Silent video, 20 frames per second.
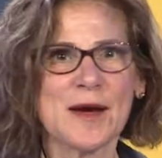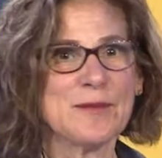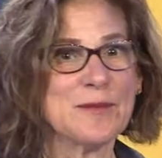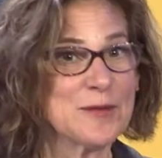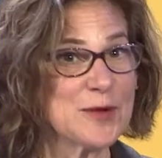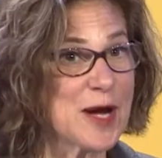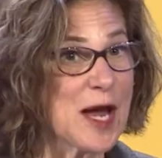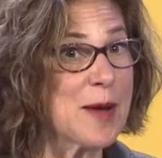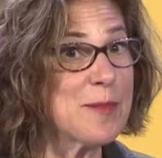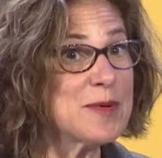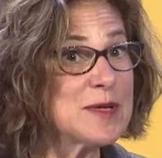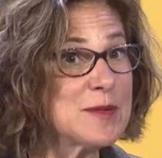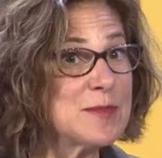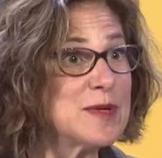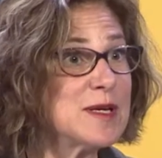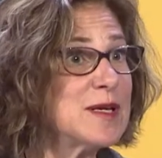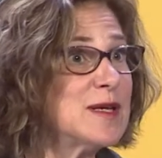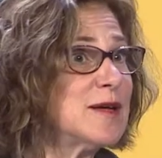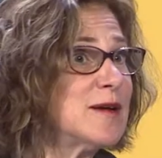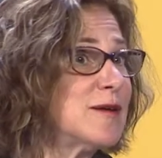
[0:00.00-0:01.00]
we're happy to
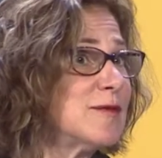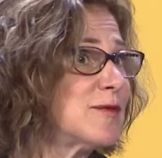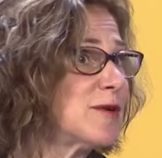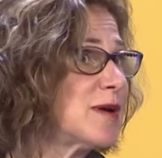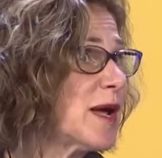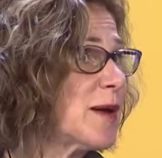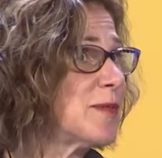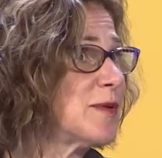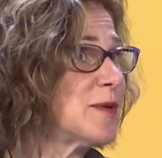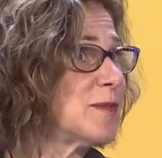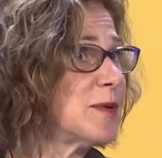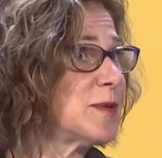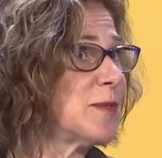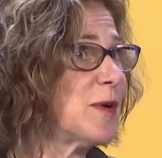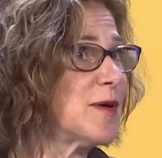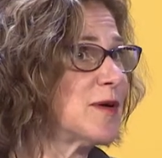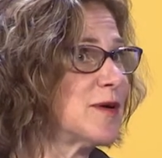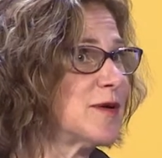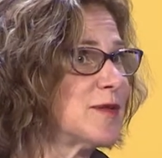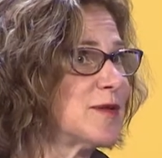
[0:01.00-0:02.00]
be here, we're happy to be
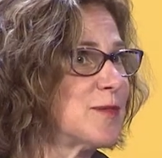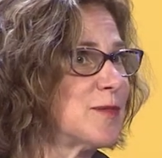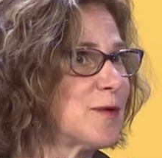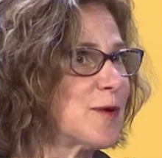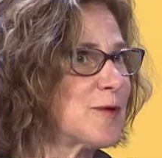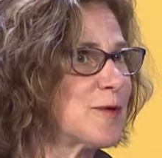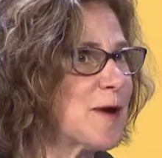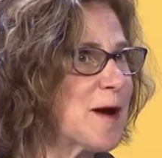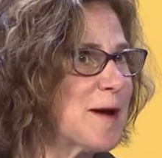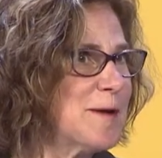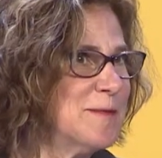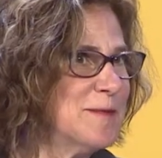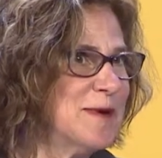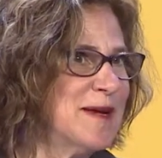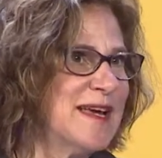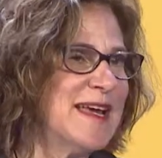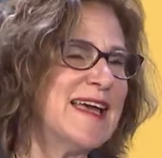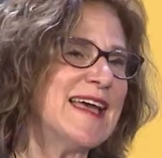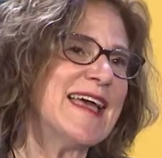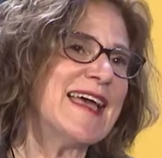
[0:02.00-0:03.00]
part of the program,
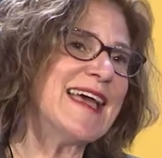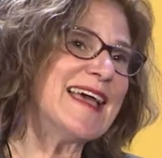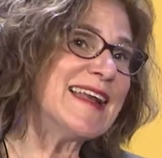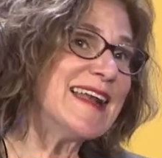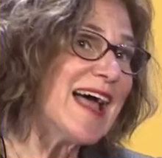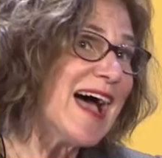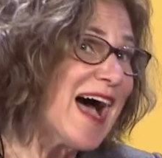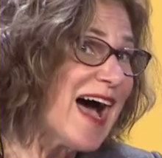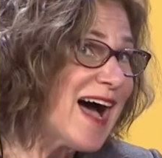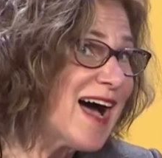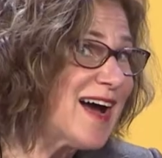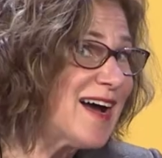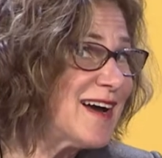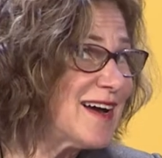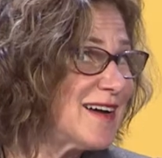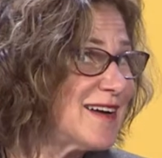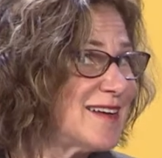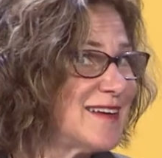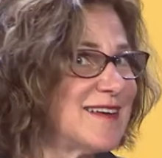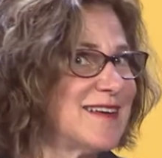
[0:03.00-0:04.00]
and
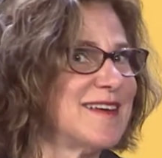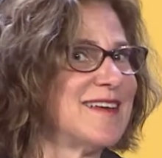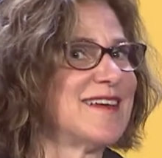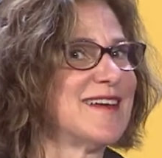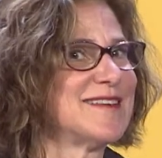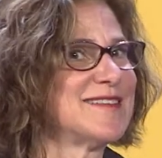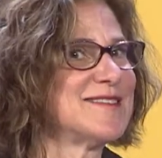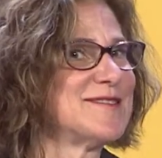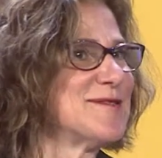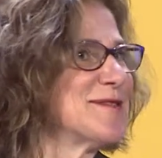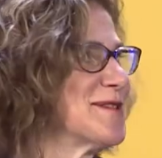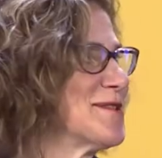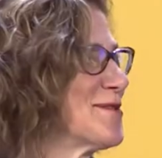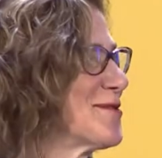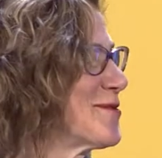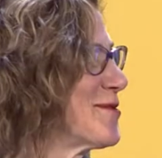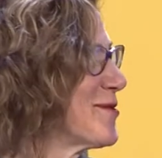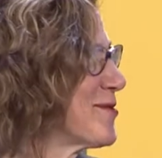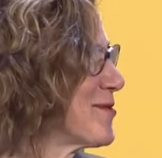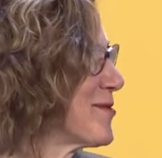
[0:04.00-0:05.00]
I get to
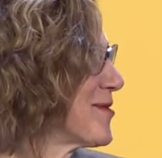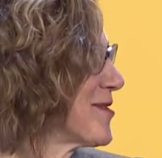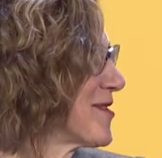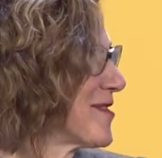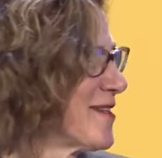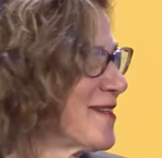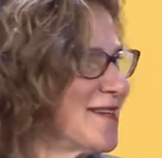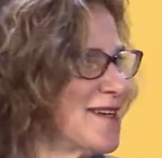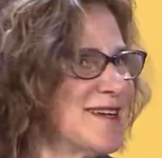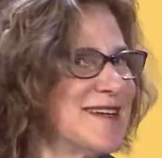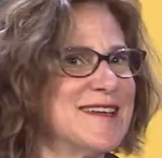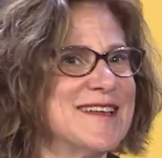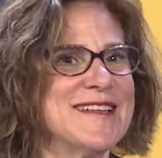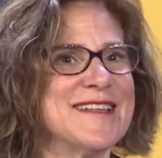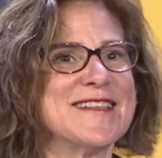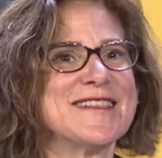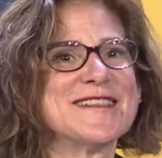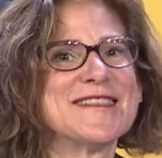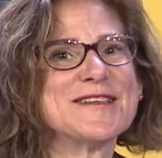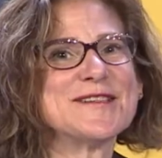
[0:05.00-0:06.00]
introduce
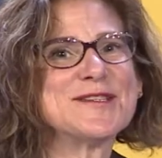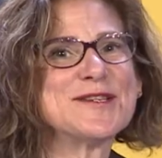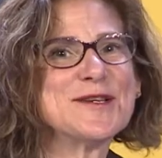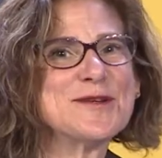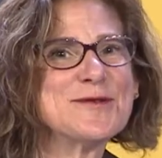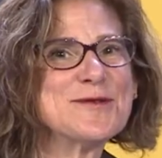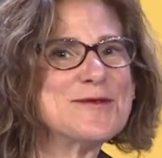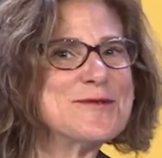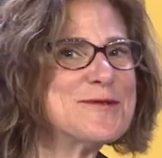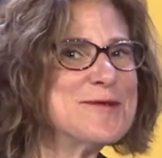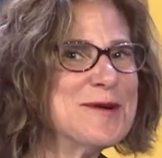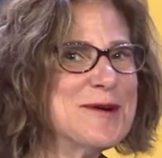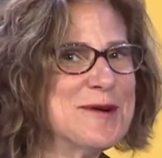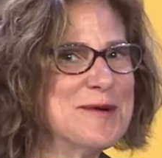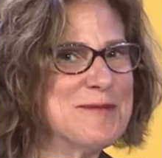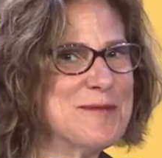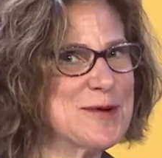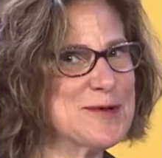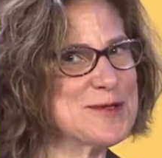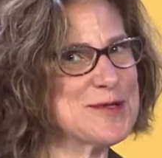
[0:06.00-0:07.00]
the two
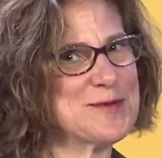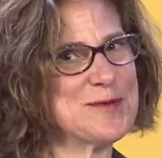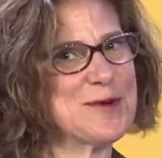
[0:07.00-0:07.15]
most